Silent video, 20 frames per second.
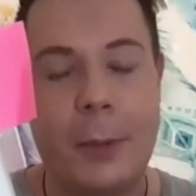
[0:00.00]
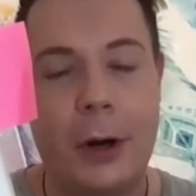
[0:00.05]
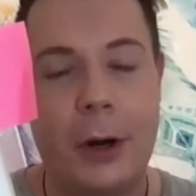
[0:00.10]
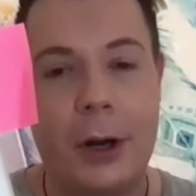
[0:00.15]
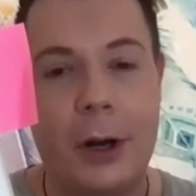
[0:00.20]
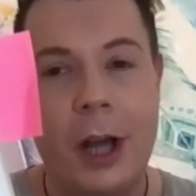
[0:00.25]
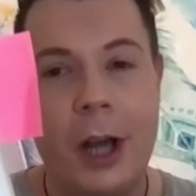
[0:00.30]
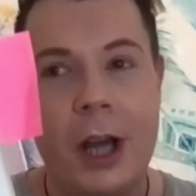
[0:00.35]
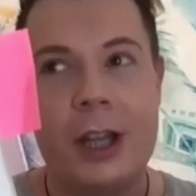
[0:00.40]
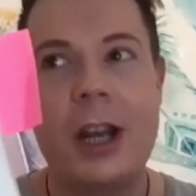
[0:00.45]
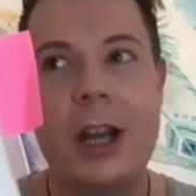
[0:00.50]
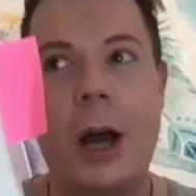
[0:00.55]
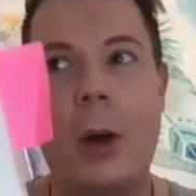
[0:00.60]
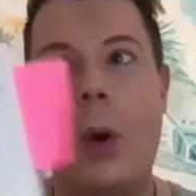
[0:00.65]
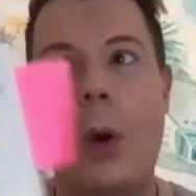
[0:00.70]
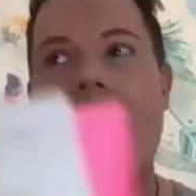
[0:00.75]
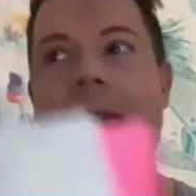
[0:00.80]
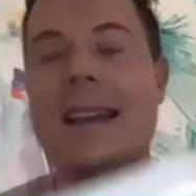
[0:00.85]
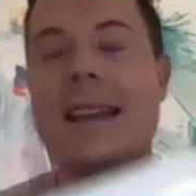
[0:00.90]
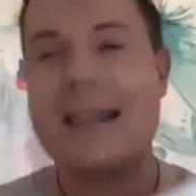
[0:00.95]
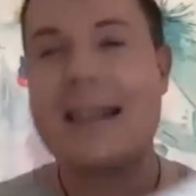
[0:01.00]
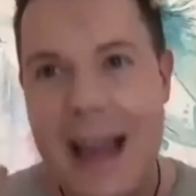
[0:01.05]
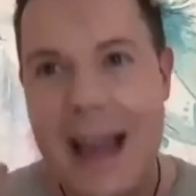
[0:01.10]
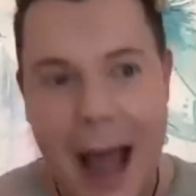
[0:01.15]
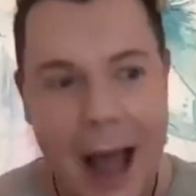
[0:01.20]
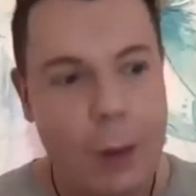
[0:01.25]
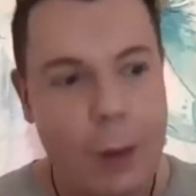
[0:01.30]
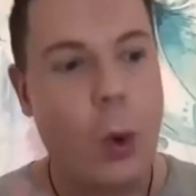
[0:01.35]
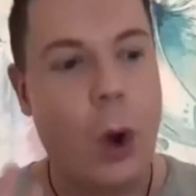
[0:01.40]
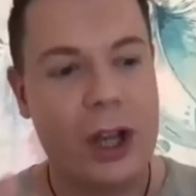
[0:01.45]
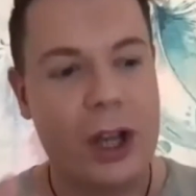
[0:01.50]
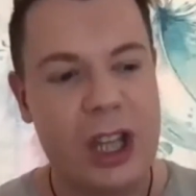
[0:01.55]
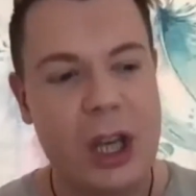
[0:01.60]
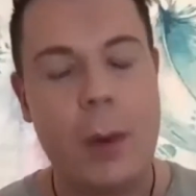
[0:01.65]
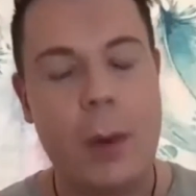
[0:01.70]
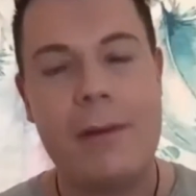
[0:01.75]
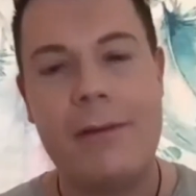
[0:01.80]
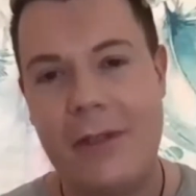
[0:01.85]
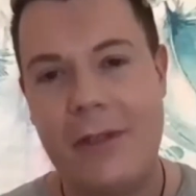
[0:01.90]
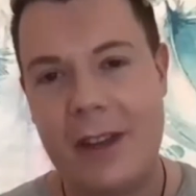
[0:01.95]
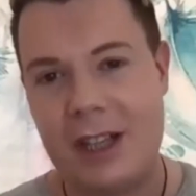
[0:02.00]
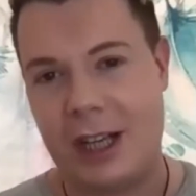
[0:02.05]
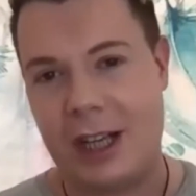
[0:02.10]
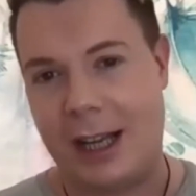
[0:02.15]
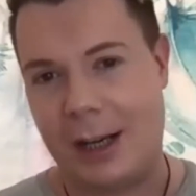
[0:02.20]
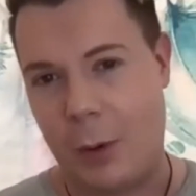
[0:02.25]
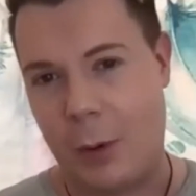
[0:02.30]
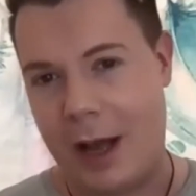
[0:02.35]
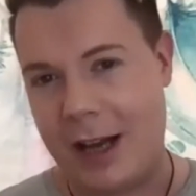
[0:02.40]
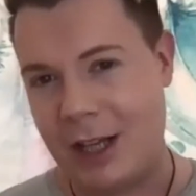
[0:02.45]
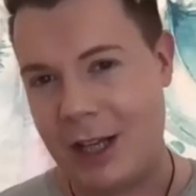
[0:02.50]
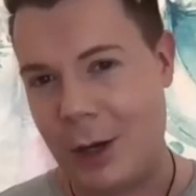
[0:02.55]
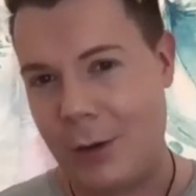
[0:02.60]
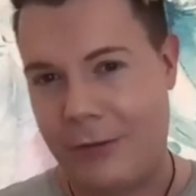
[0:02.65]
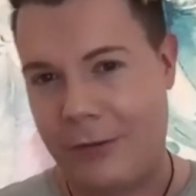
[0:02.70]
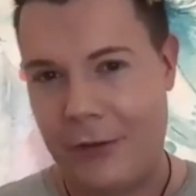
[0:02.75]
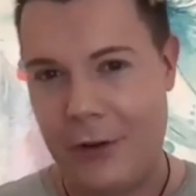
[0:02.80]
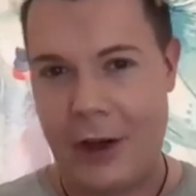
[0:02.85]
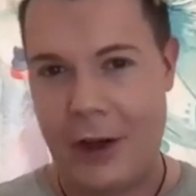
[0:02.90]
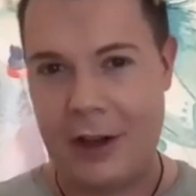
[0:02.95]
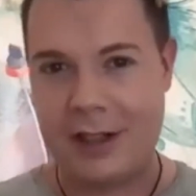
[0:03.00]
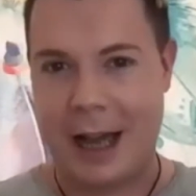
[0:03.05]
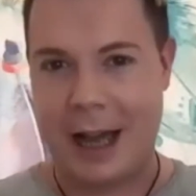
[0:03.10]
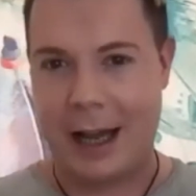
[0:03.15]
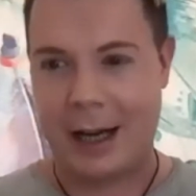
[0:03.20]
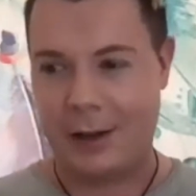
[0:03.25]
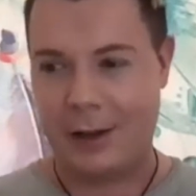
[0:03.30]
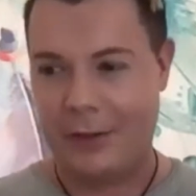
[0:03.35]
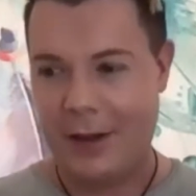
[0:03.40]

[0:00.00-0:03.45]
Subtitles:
But, you know, is that what you envisioned when you first kind of